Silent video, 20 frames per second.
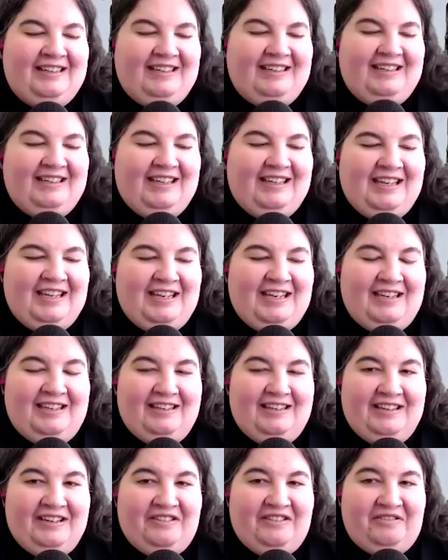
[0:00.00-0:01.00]

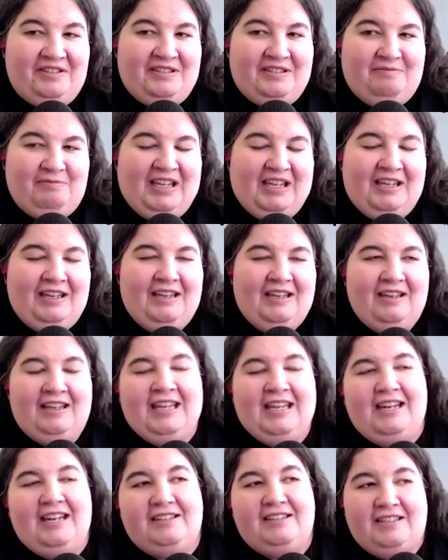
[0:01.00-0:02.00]
he you know he
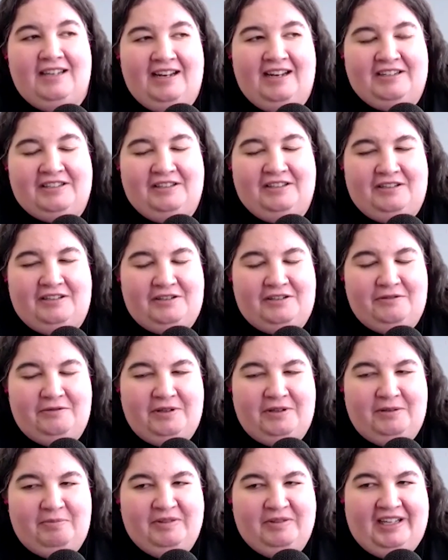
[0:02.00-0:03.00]
he doesn't actually
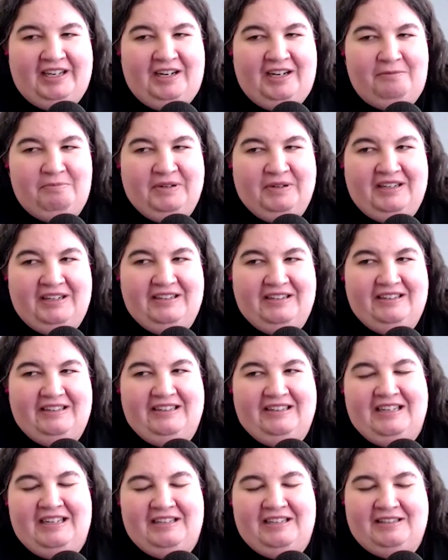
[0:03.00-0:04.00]
destroy the planet, but
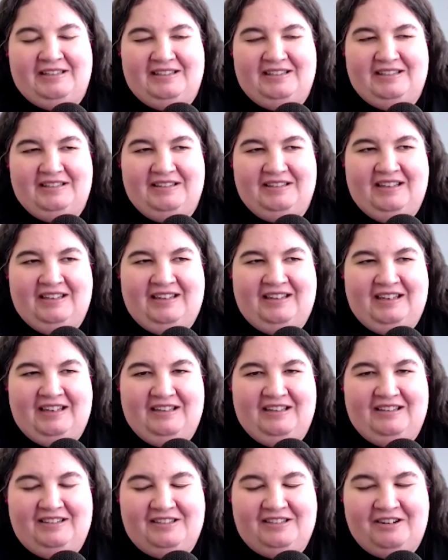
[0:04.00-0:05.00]
he's uh,
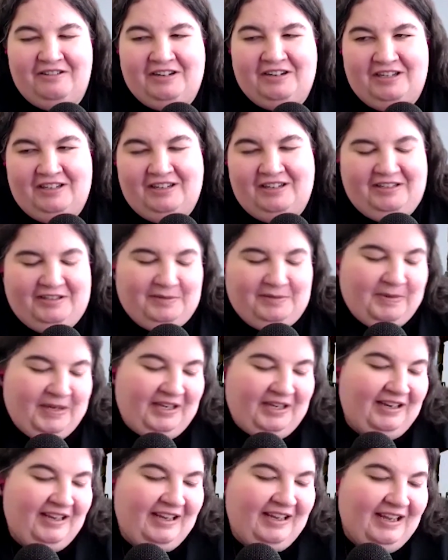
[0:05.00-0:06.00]
Tarkin does,
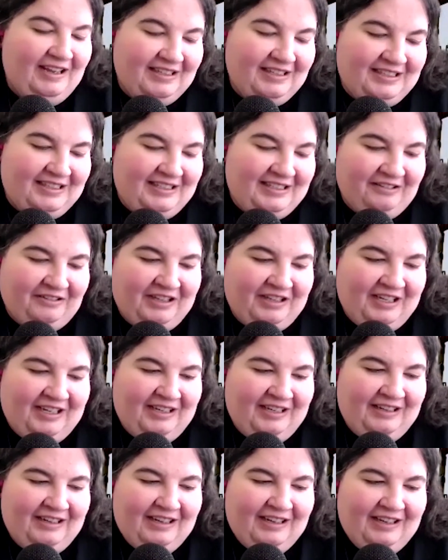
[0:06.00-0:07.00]
but still
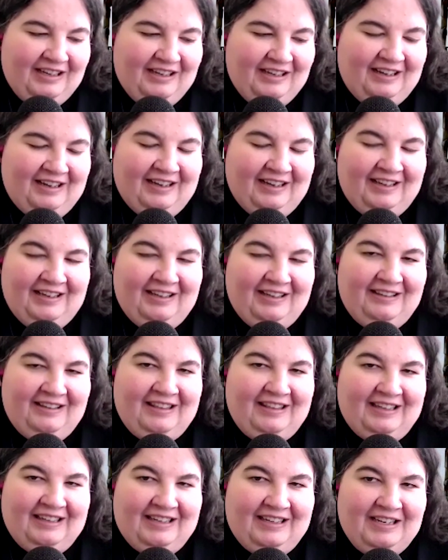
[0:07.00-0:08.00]
that uh,
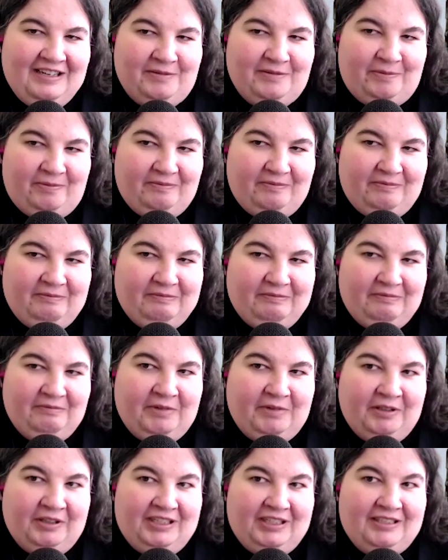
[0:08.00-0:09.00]
that he's
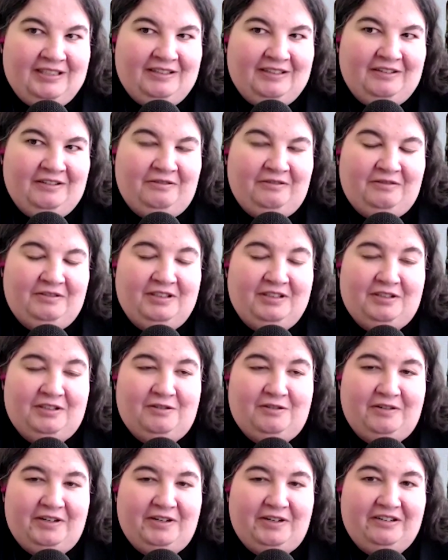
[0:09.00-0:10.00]
willing to
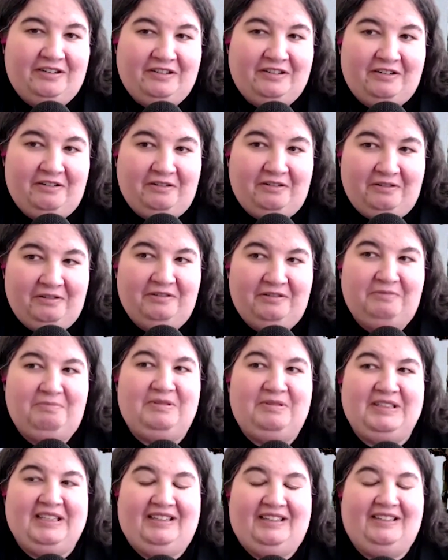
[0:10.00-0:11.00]
destroy her whole
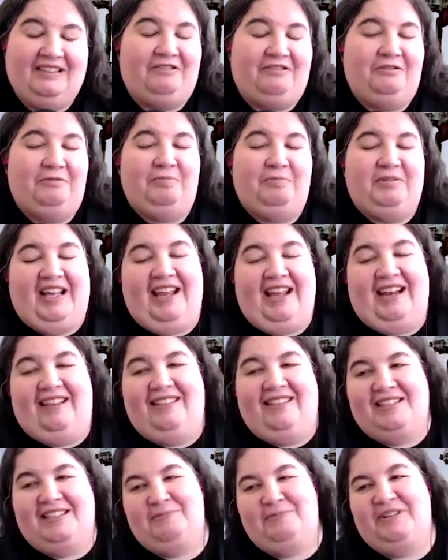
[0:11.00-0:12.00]
whole planet.
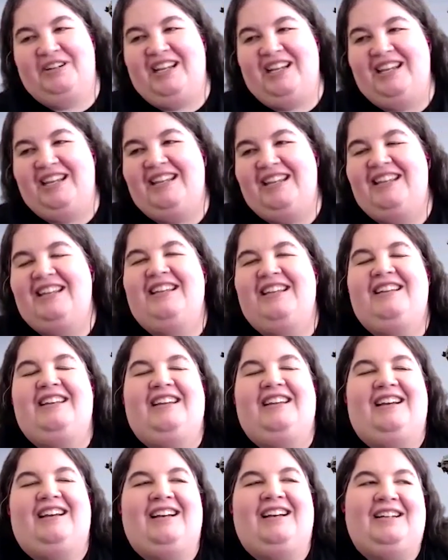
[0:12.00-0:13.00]
That's pretty
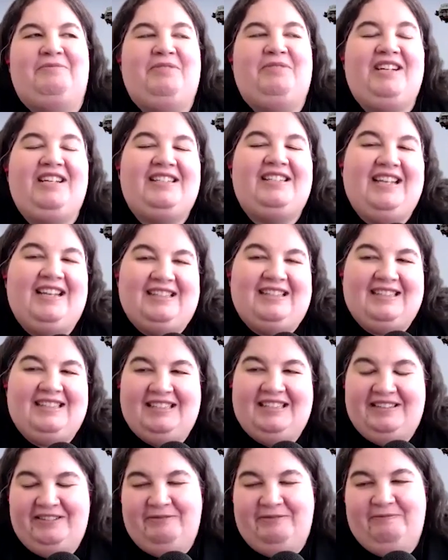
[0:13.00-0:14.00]
uh, pretty
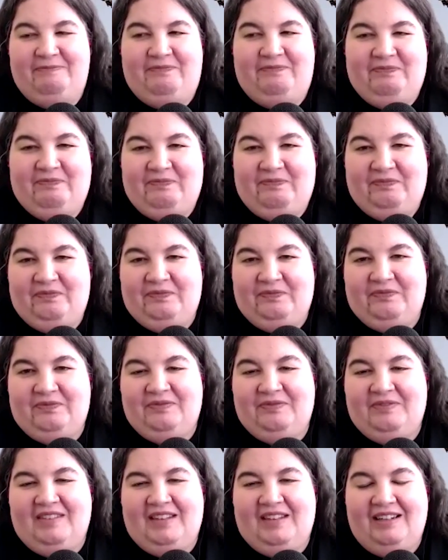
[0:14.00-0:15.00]
intense.
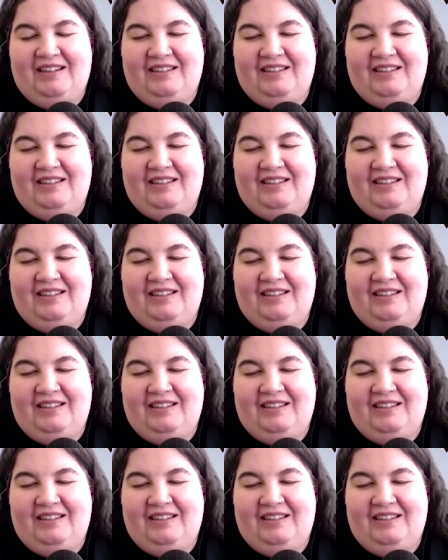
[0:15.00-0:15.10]
Yeah.